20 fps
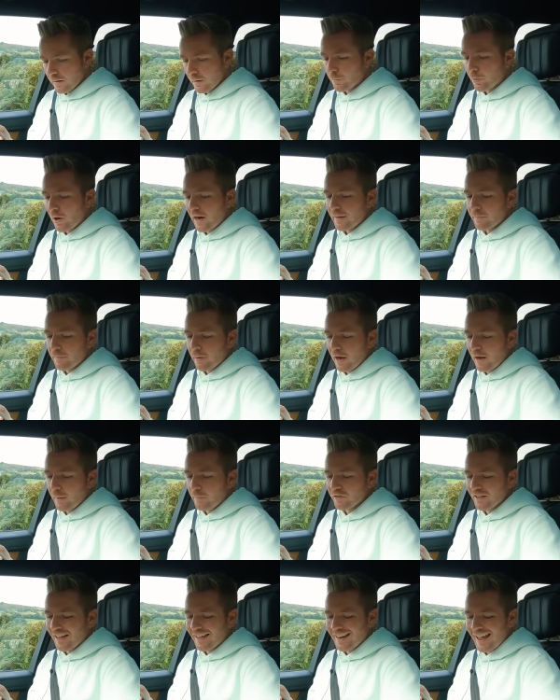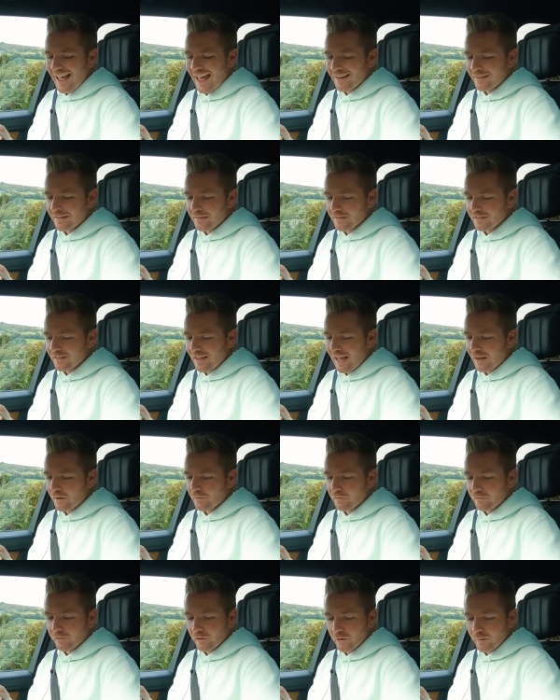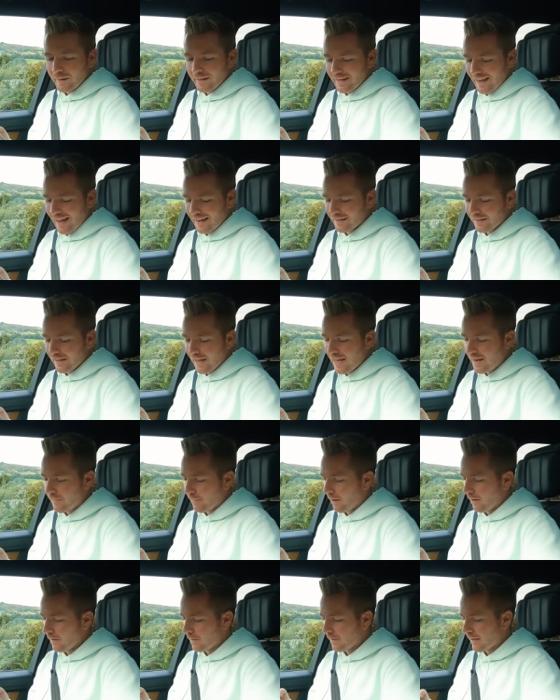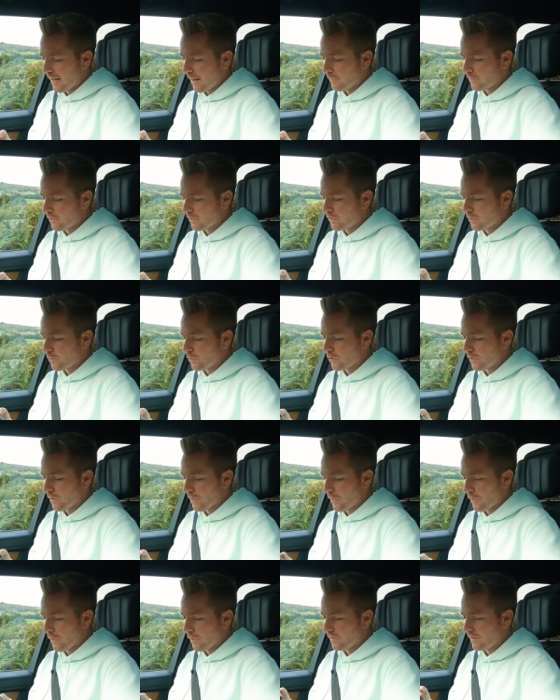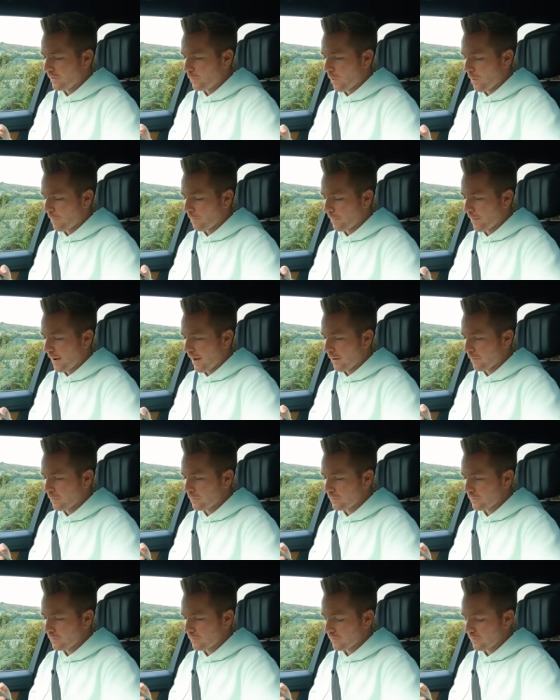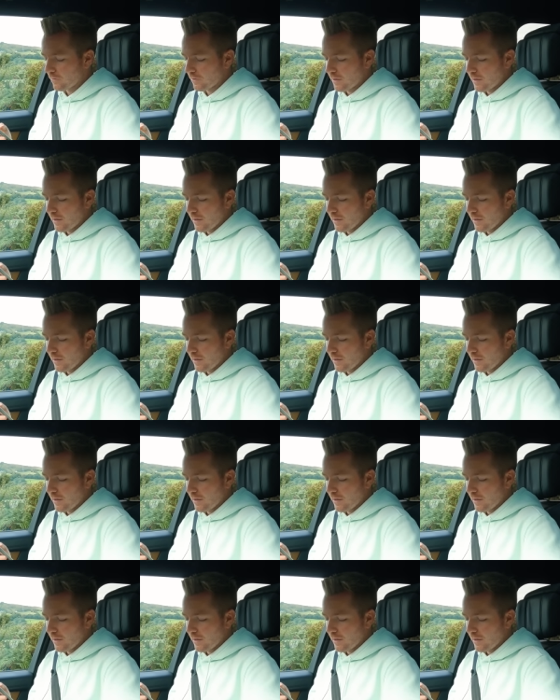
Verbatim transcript: the brake pipes and ends and fluid and labour came to £231.